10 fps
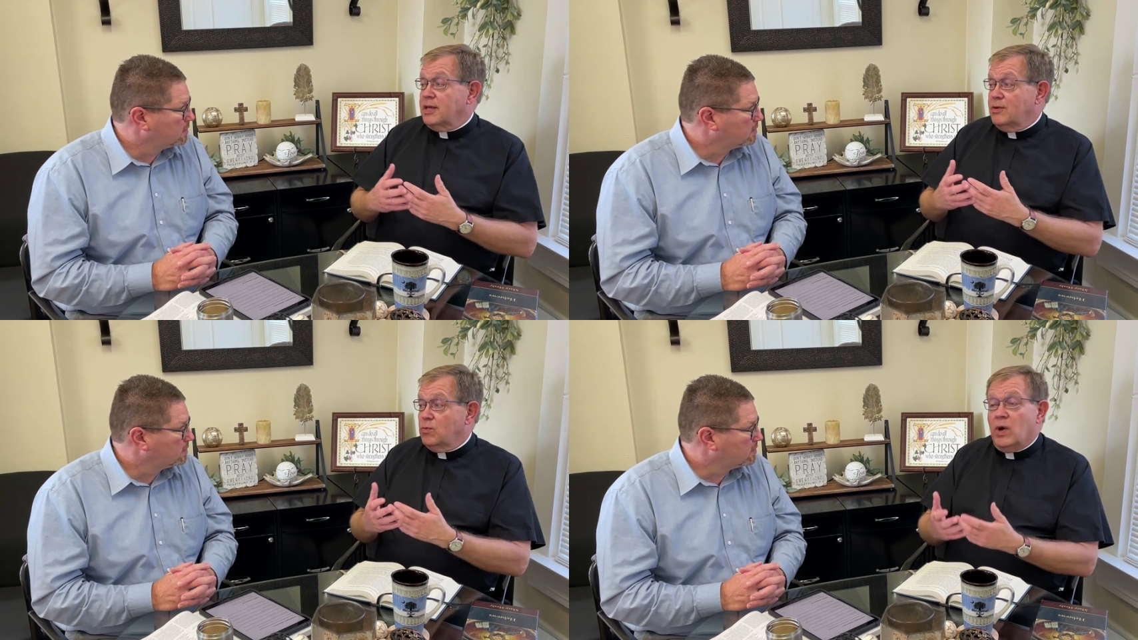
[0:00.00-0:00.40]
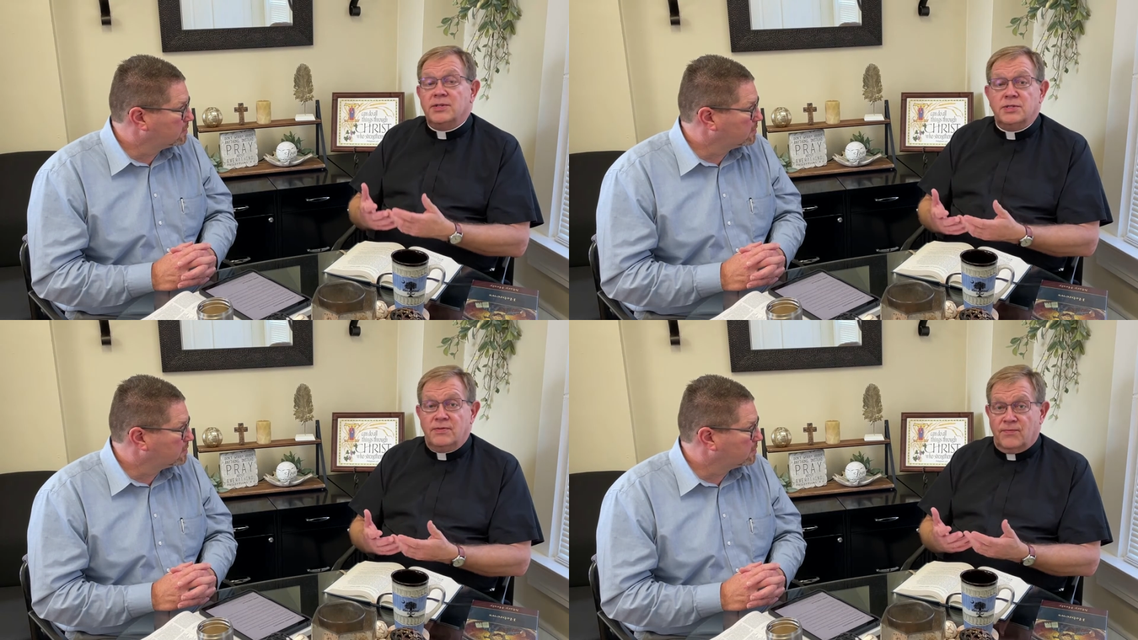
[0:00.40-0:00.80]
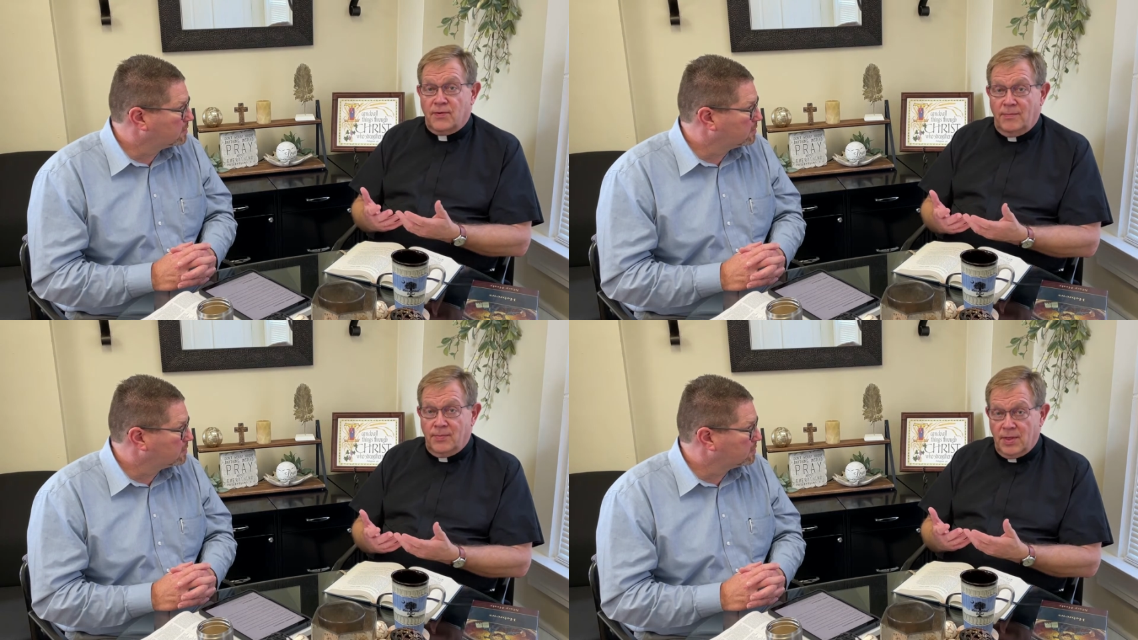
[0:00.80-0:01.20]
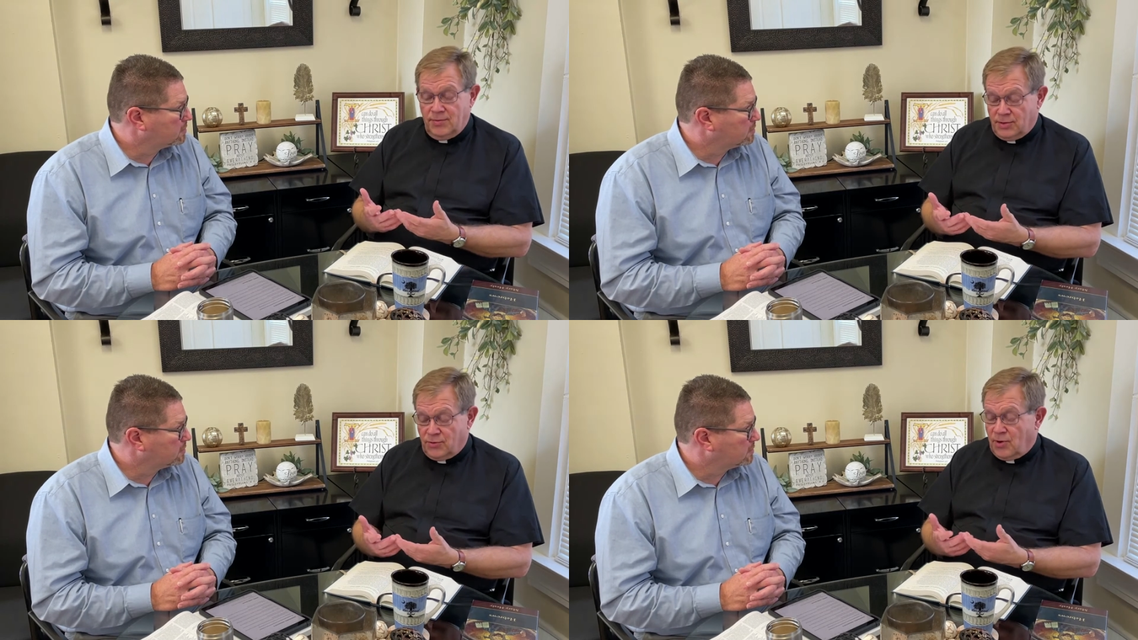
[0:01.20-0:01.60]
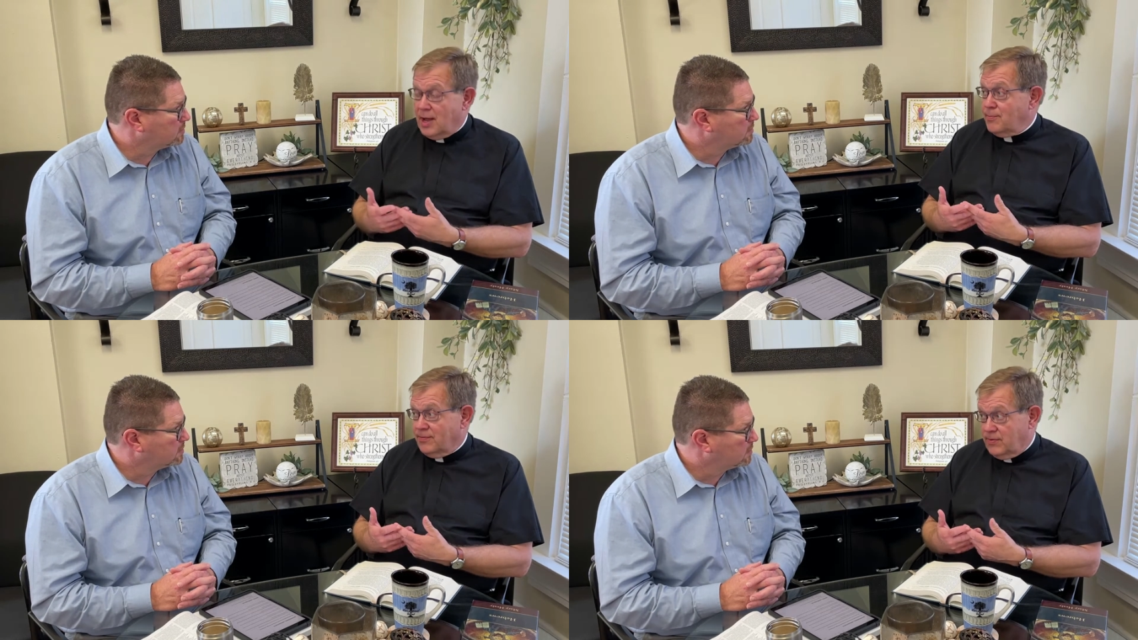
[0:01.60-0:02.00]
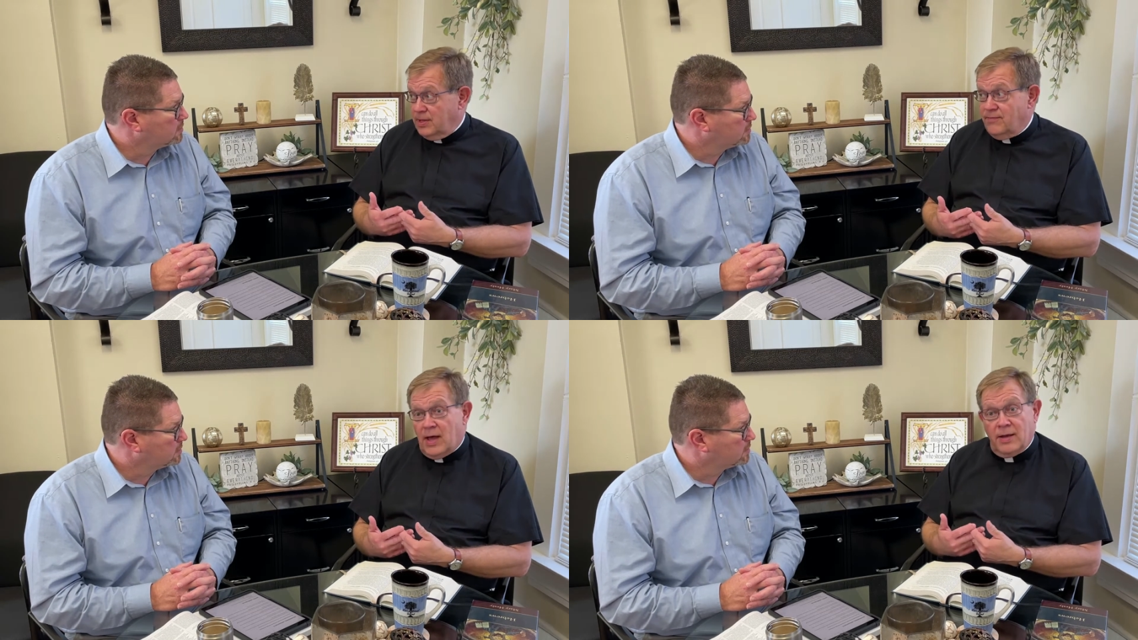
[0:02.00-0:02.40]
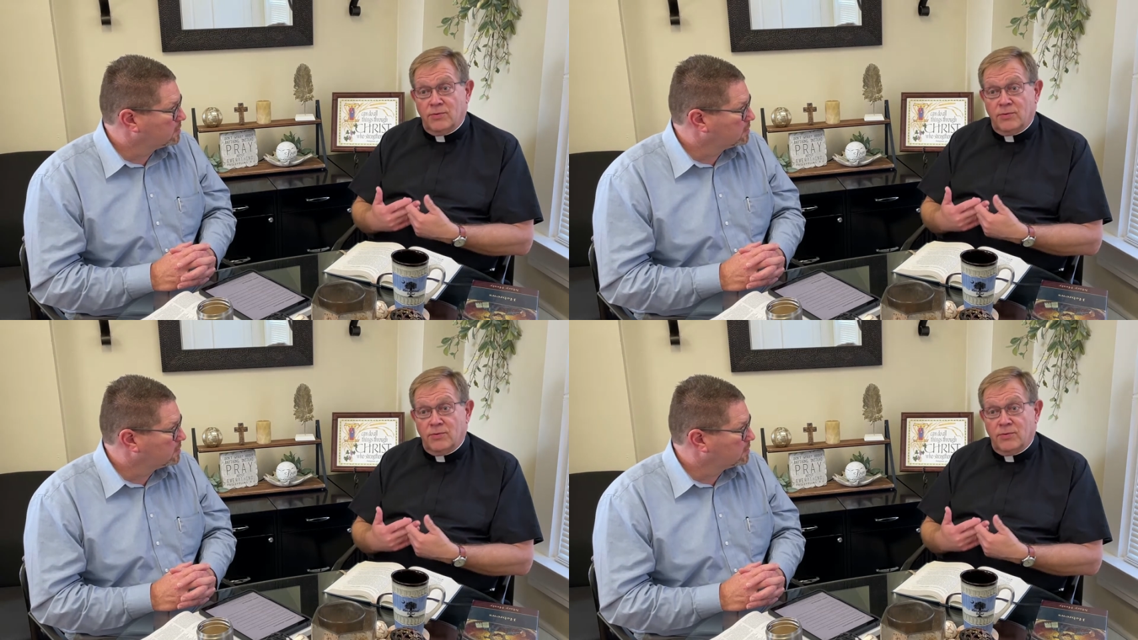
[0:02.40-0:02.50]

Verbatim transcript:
Speaker 1: he wasn't from the tribe of Levi,